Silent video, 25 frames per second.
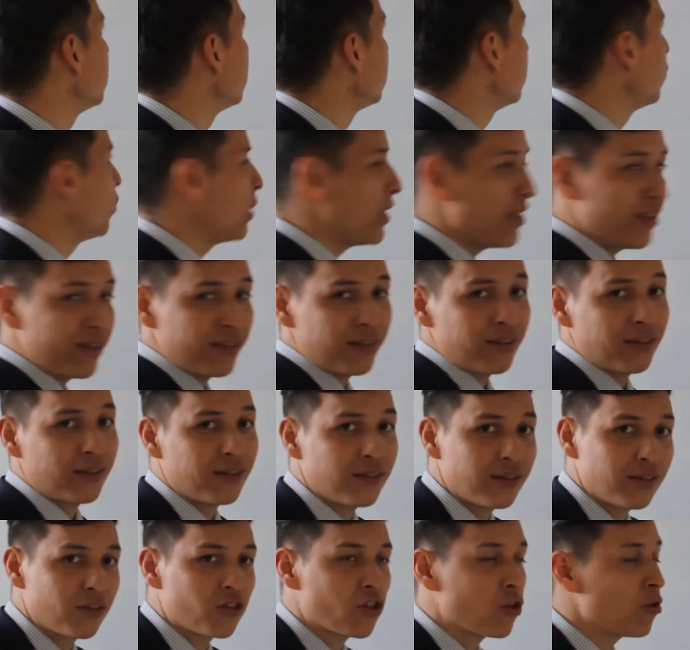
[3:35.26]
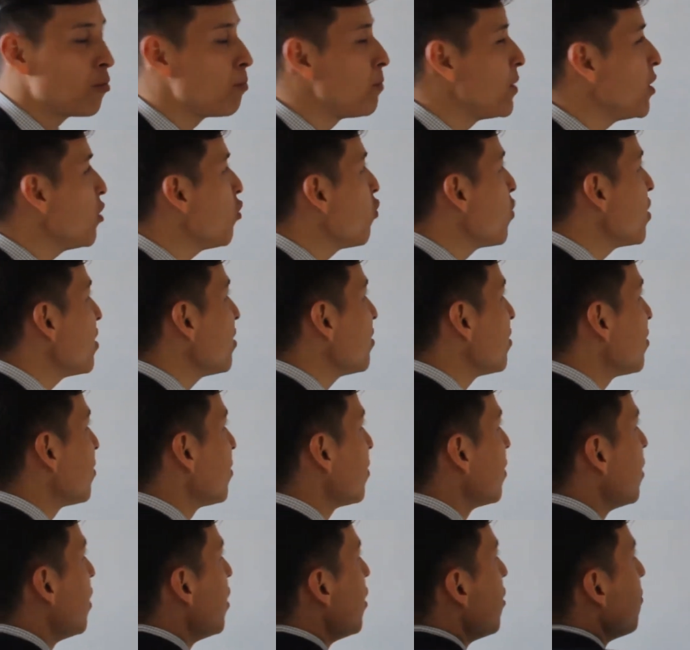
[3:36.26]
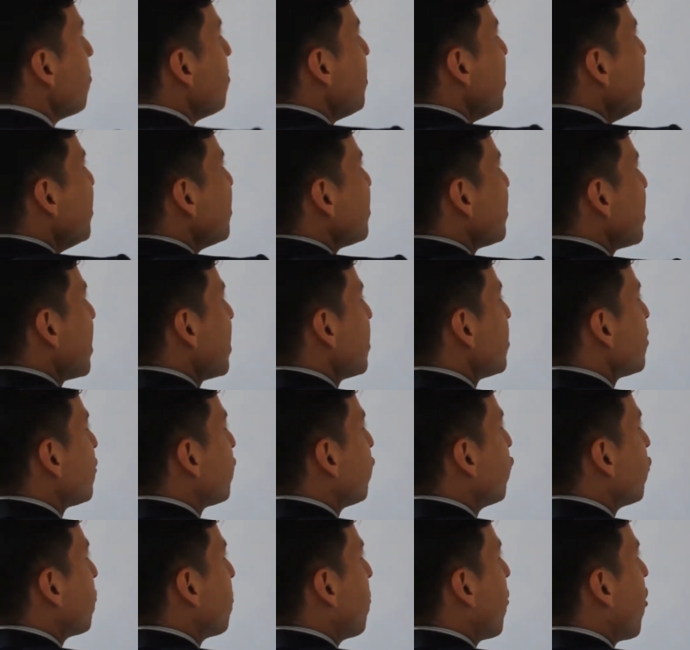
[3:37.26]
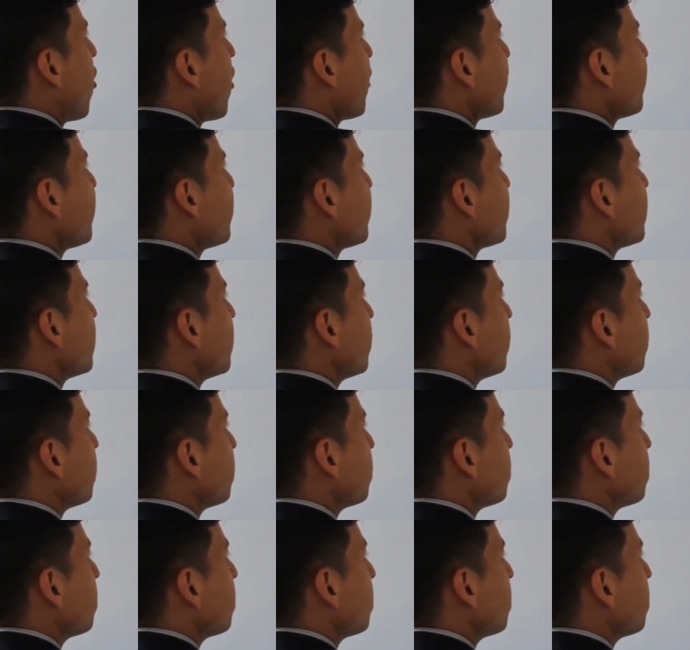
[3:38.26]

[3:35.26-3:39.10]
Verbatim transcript: what is this? So POS, P stands for parts,